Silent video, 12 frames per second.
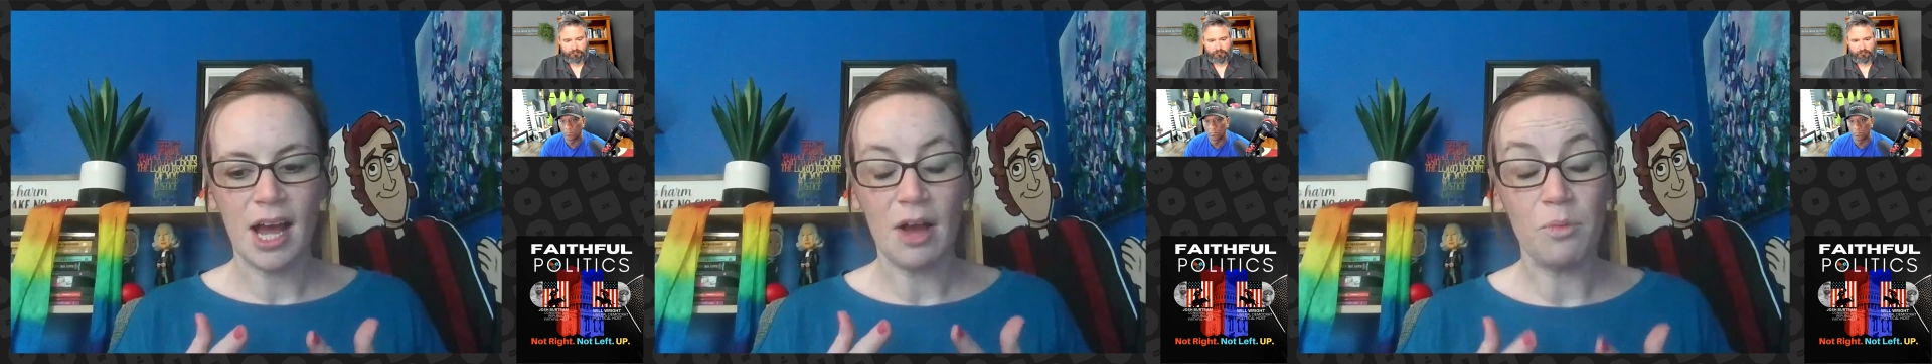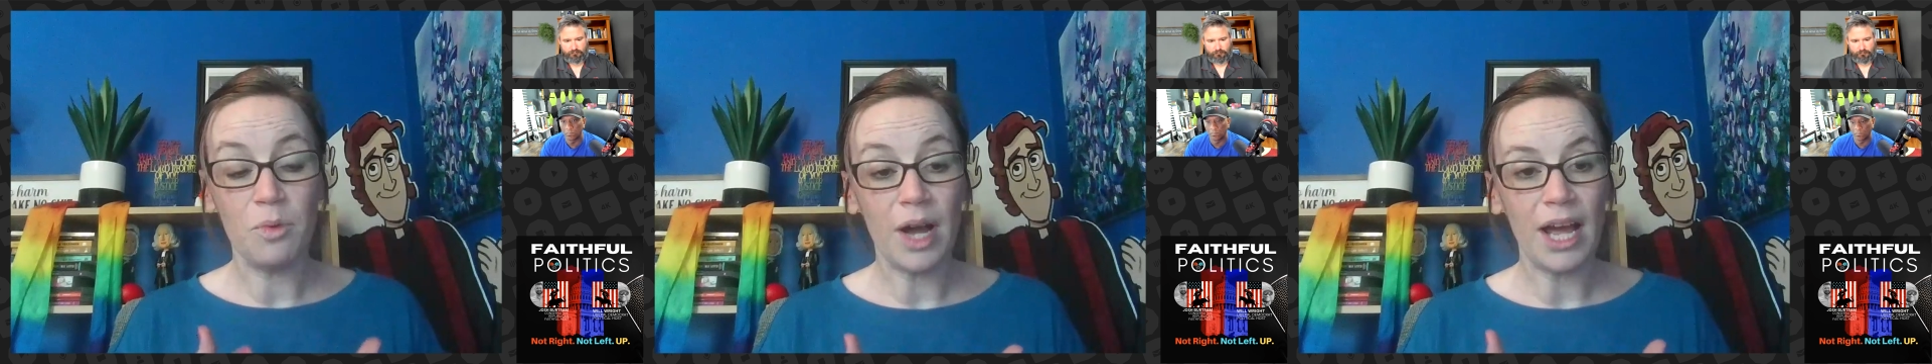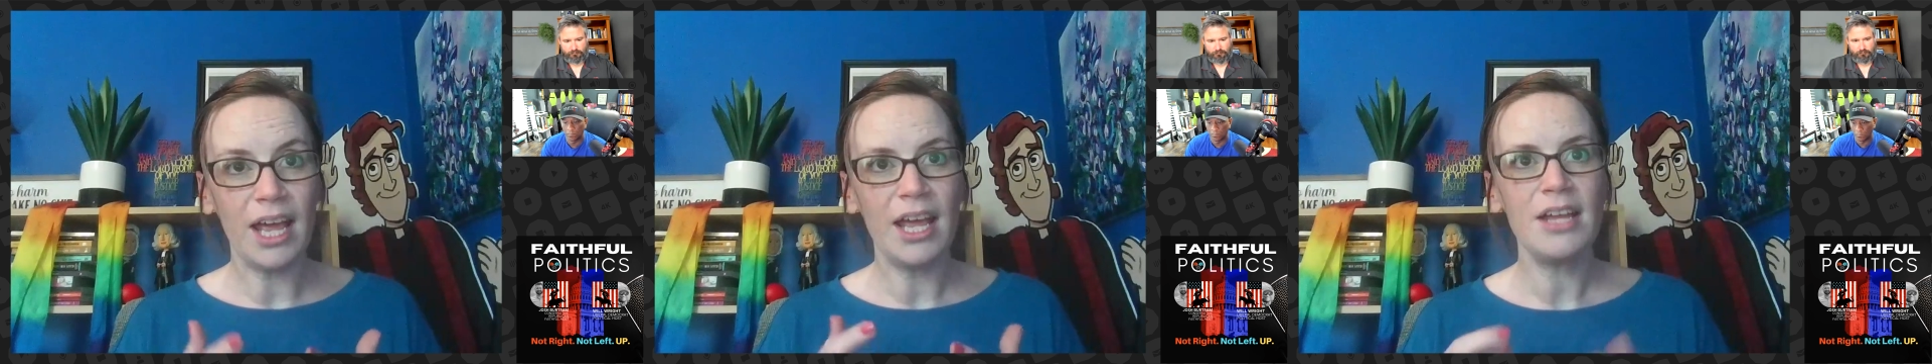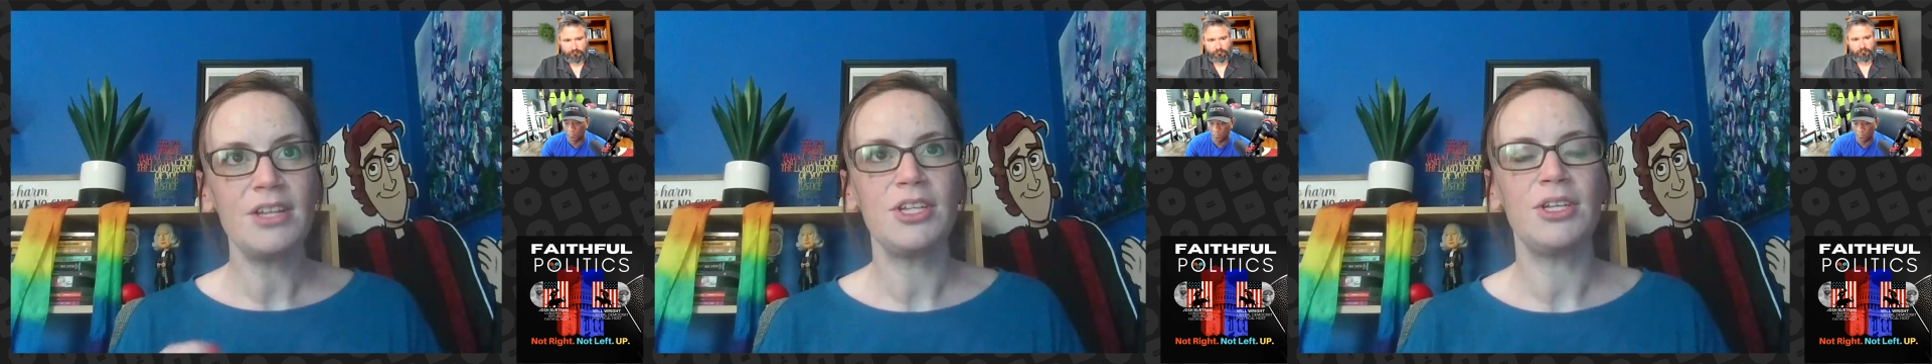a
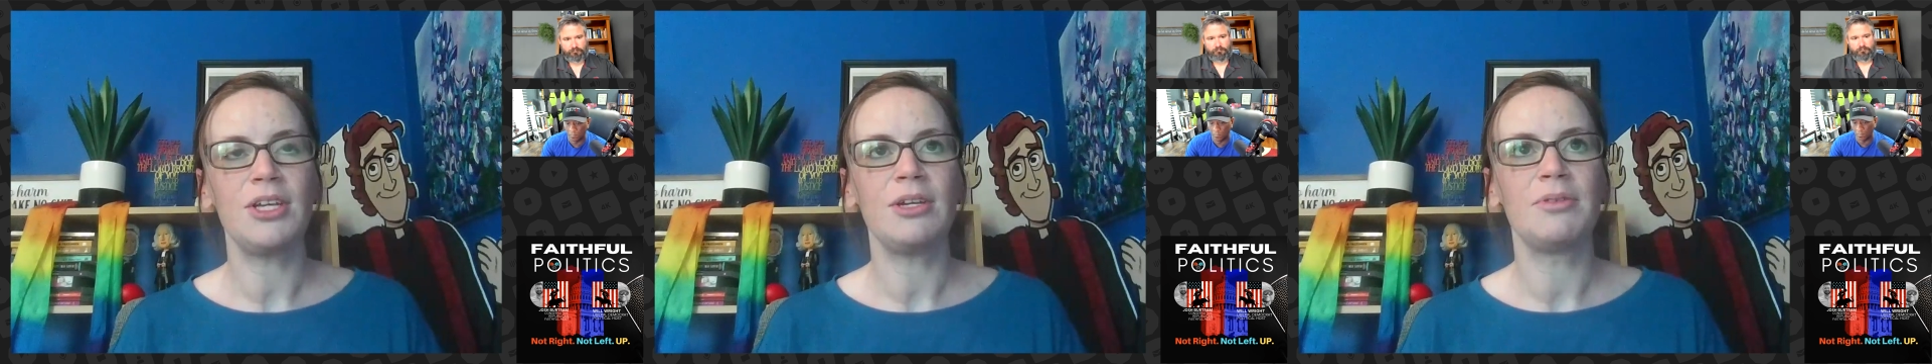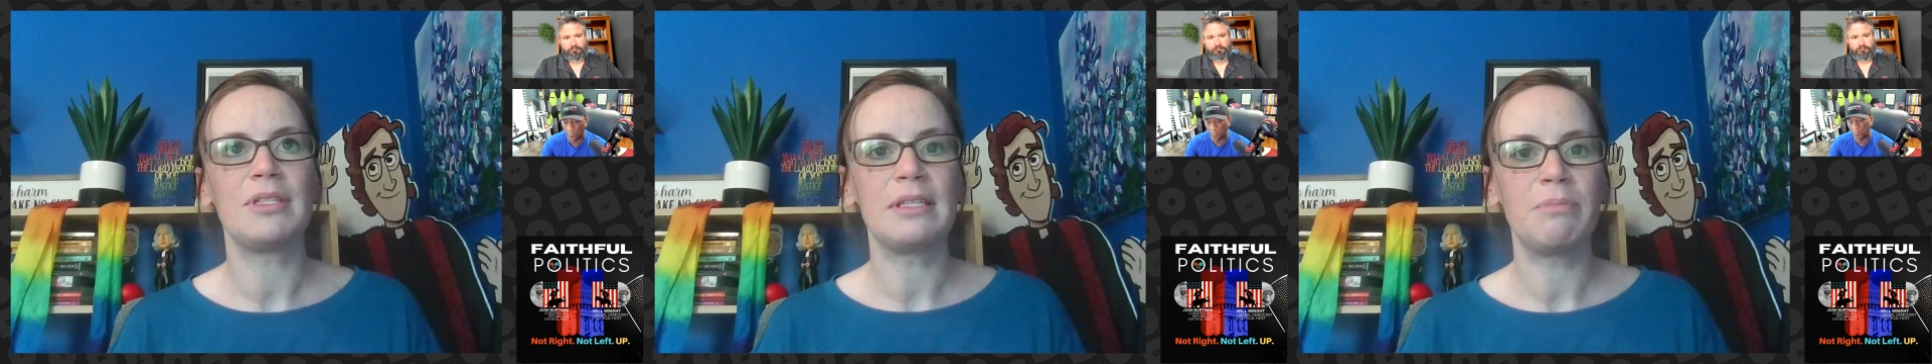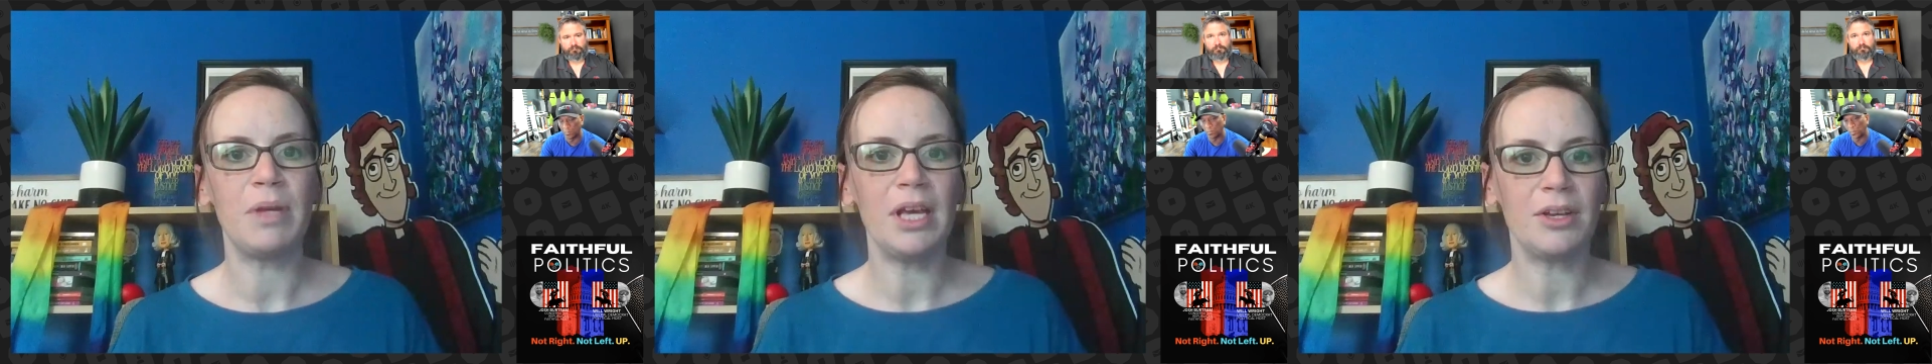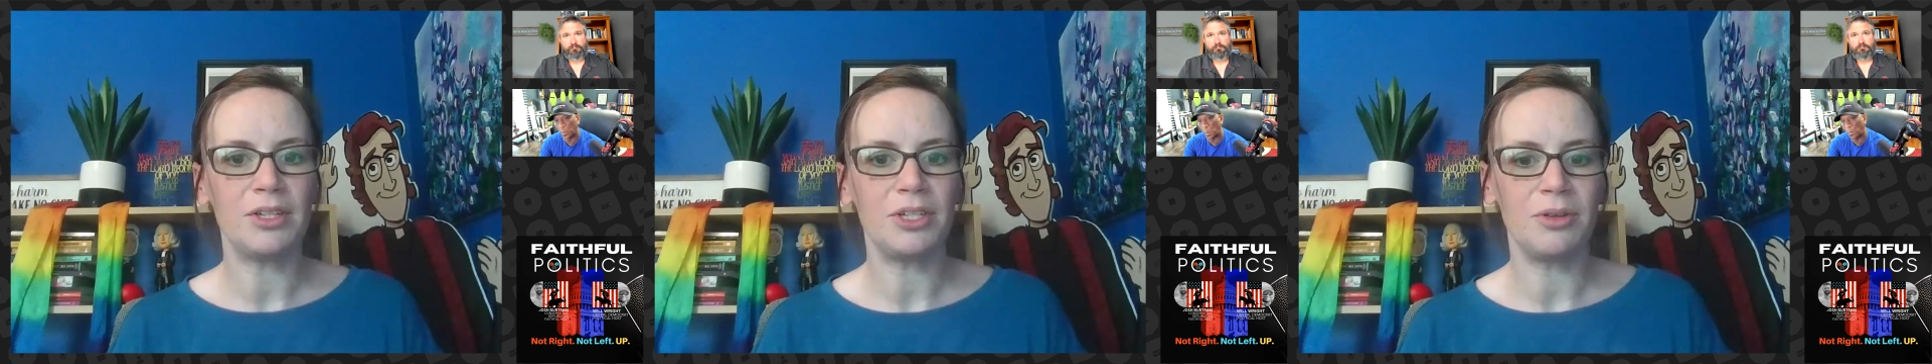way to
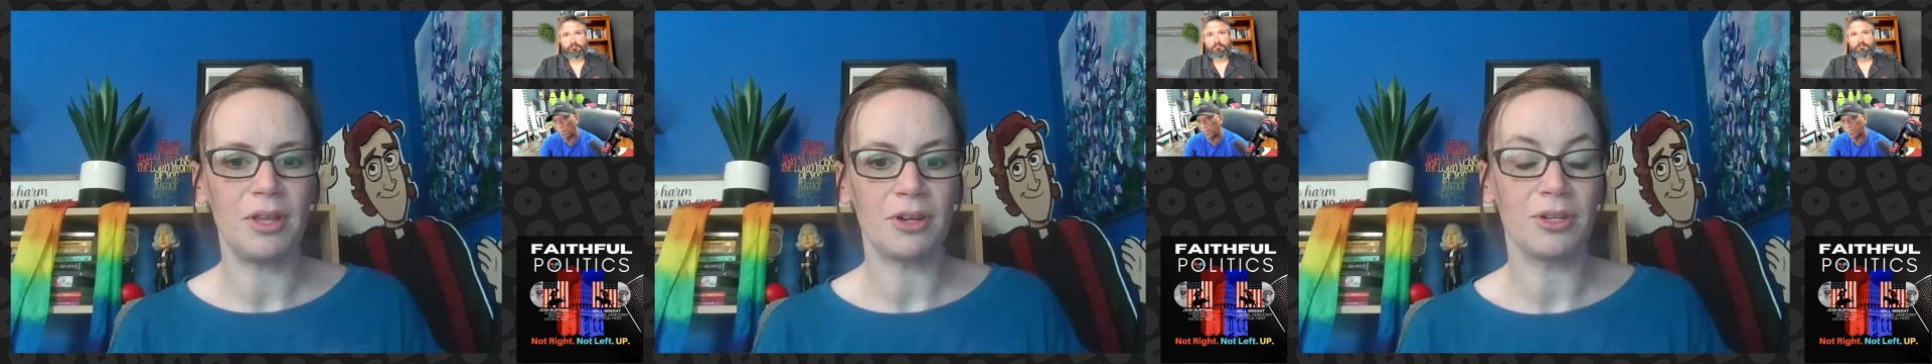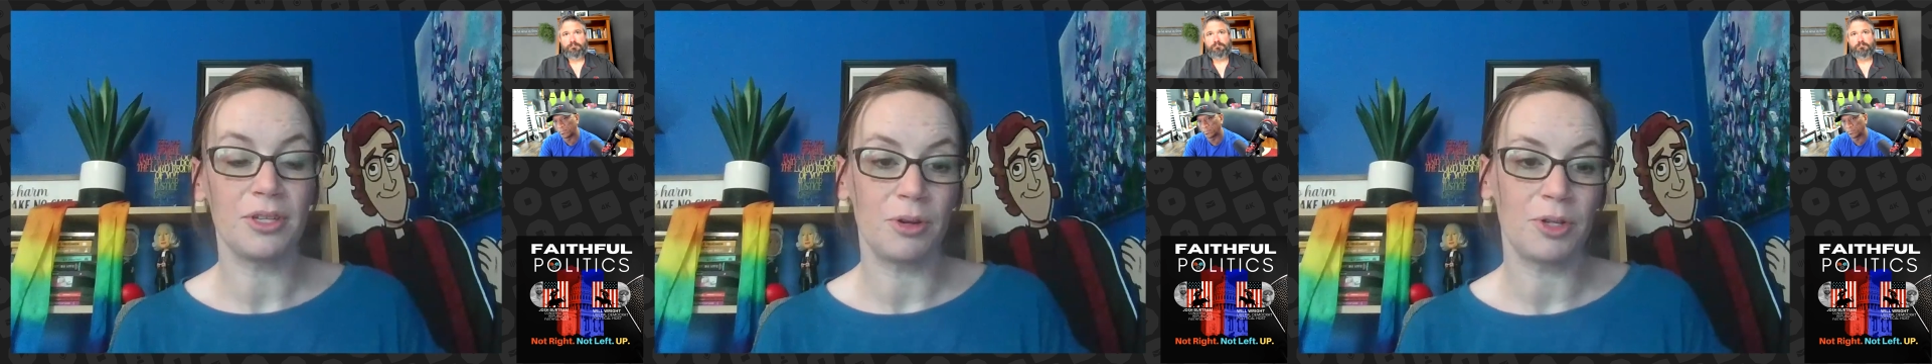speak to their